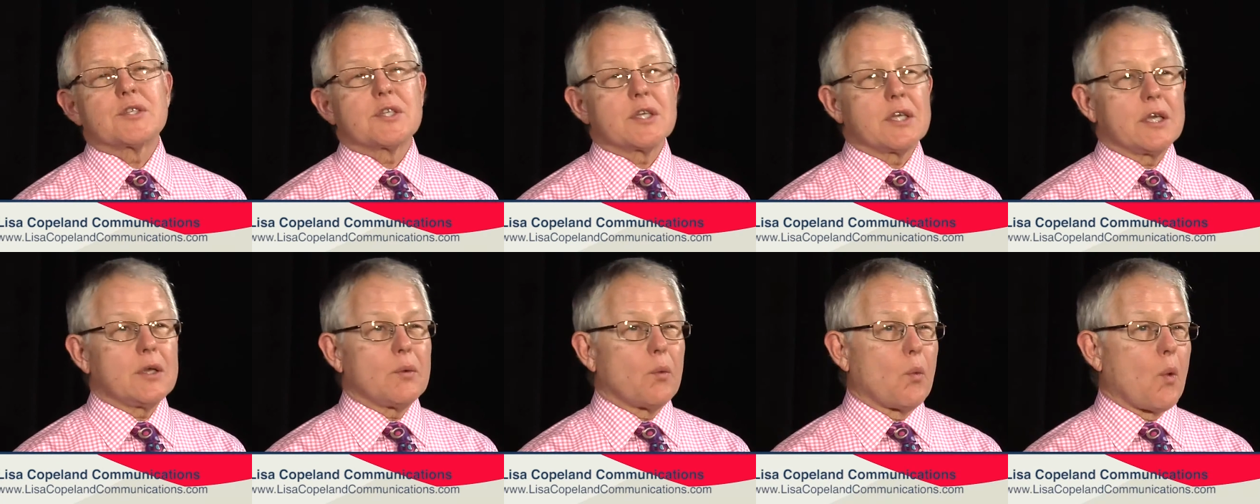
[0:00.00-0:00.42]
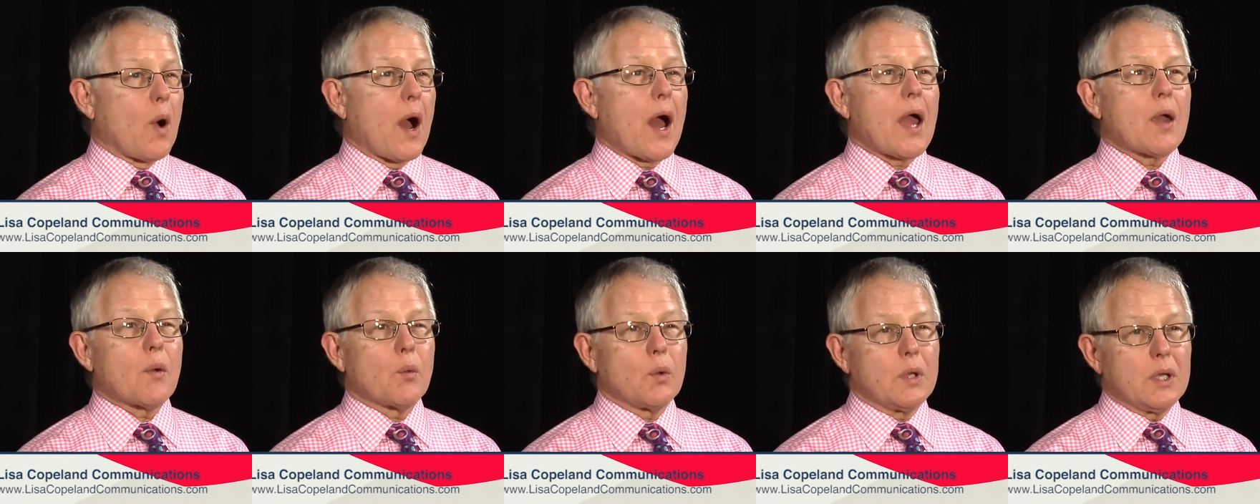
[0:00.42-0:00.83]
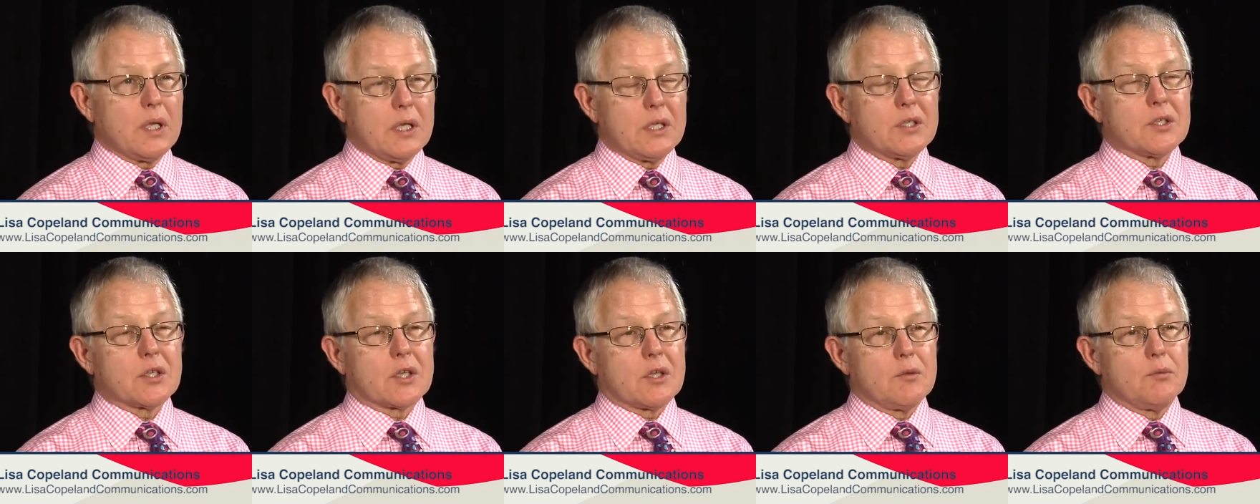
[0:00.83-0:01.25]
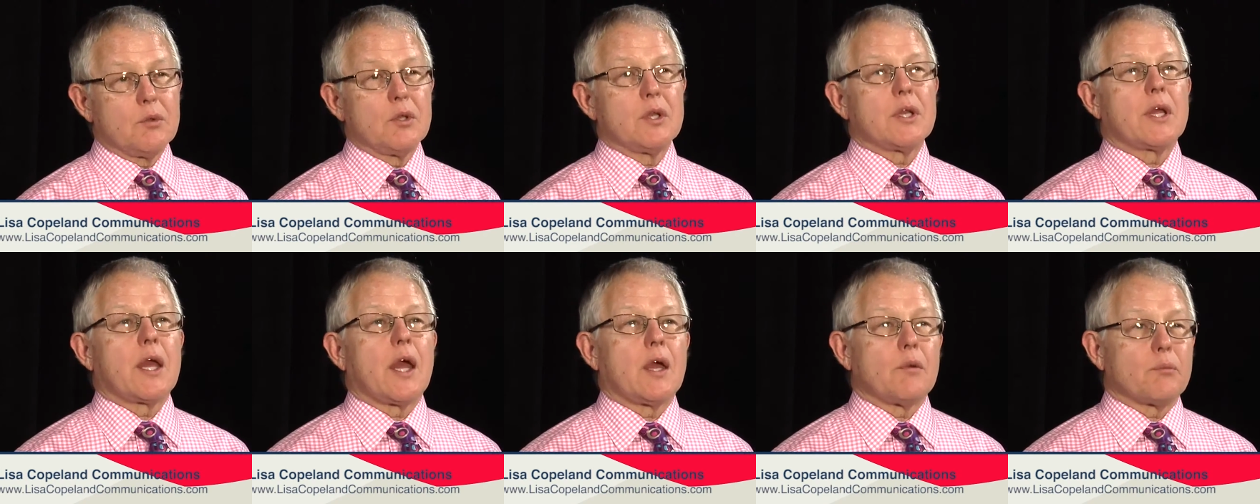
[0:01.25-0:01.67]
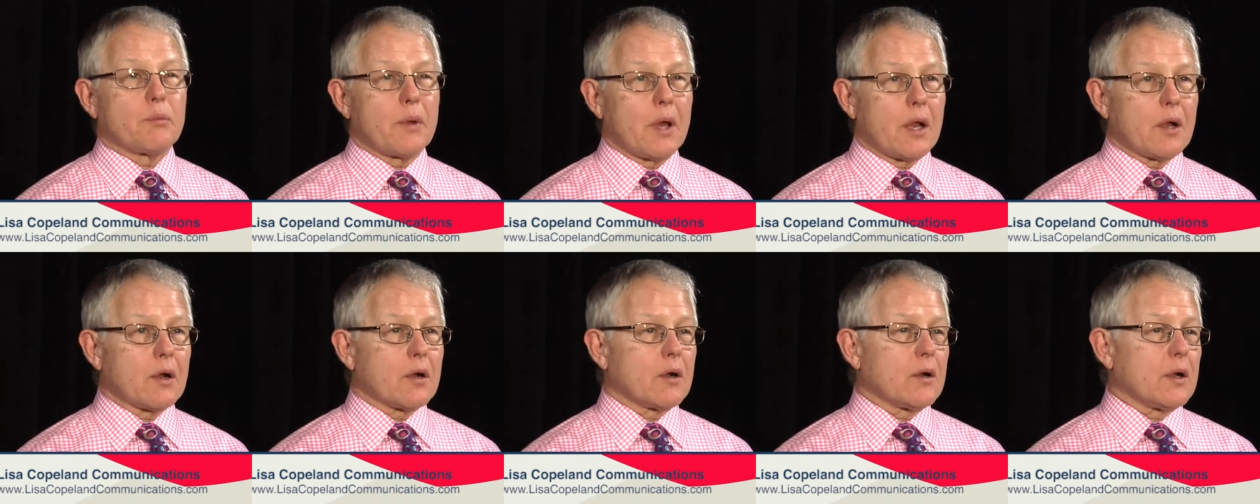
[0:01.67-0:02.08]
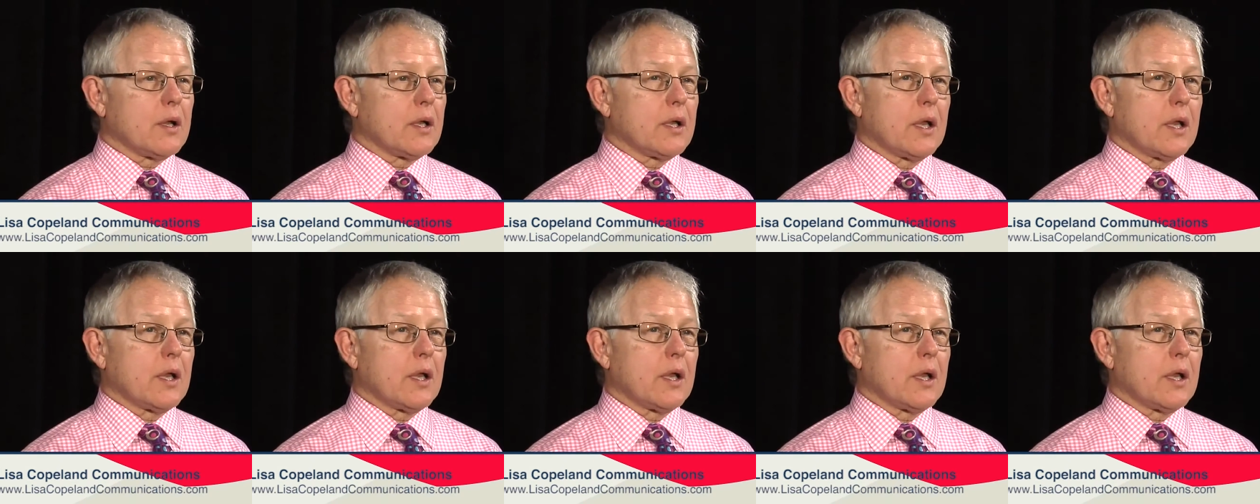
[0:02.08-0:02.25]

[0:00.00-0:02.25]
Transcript: see why we need to communicate better.